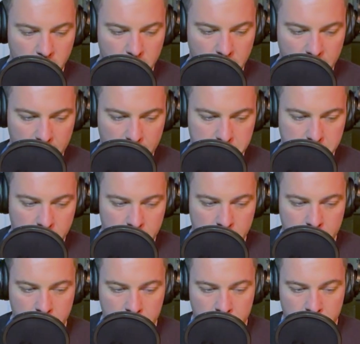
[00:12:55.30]
I
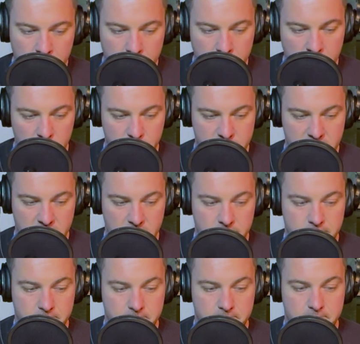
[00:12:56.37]
obviously
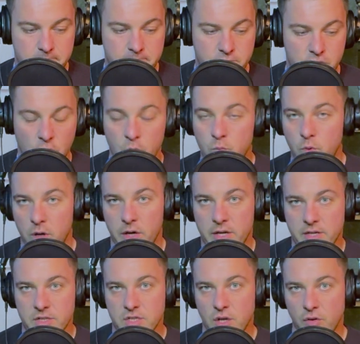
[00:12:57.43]
don't work
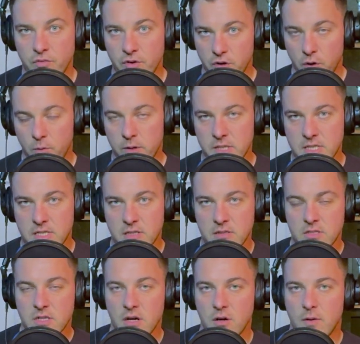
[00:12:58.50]
at Salford or Warrington,
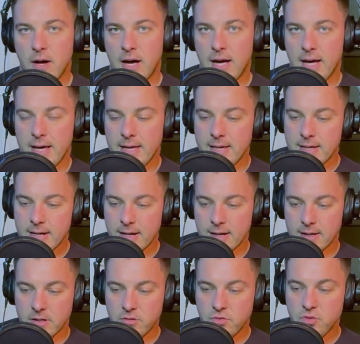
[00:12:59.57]
so I
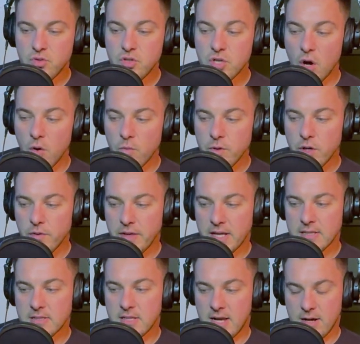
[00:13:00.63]
don't know the
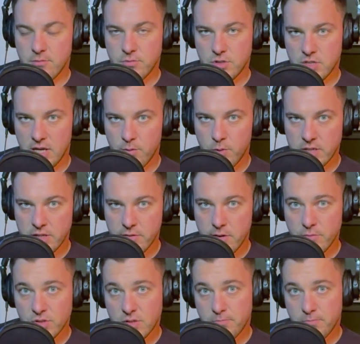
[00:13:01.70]
ins and outs, like whether it was a